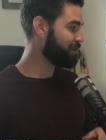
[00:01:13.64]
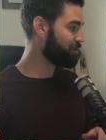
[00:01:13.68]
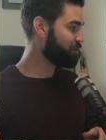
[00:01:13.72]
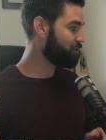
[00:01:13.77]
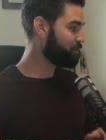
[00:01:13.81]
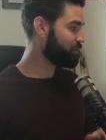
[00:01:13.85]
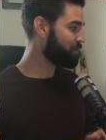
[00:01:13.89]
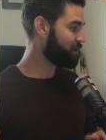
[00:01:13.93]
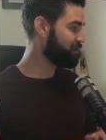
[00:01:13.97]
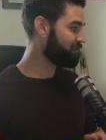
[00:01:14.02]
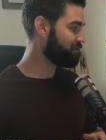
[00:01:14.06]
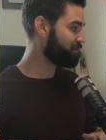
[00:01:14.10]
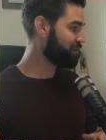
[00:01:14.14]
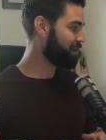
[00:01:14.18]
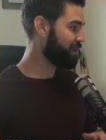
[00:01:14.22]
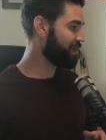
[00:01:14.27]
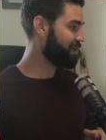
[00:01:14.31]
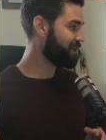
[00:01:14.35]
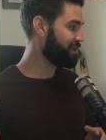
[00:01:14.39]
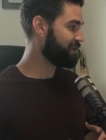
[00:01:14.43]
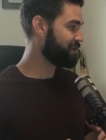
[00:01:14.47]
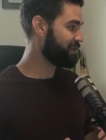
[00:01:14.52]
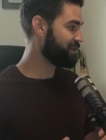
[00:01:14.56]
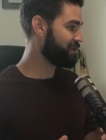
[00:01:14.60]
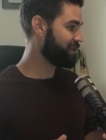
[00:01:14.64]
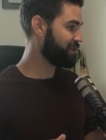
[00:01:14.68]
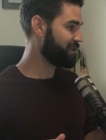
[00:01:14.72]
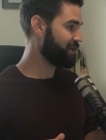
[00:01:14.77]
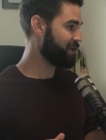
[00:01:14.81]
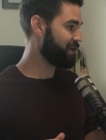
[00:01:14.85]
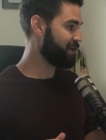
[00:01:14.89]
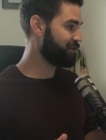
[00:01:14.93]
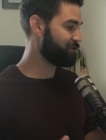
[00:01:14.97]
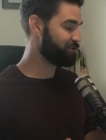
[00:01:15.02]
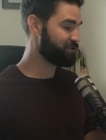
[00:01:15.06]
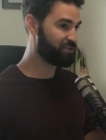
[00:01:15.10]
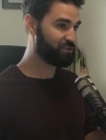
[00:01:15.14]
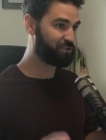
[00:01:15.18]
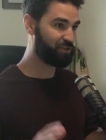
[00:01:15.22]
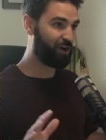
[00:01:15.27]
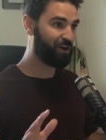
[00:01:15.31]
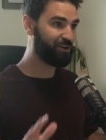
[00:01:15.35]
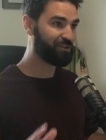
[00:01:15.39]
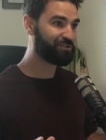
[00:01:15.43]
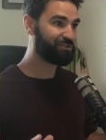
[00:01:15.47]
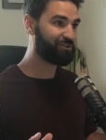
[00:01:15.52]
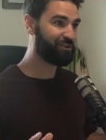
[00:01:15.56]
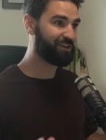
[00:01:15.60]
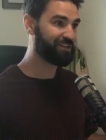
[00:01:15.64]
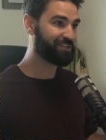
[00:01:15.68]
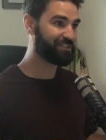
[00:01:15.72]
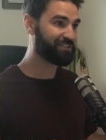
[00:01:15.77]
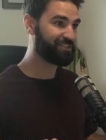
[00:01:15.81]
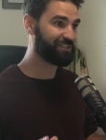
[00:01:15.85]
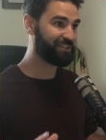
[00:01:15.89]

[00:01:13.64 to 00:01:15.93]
a little bit of like uh, starstruck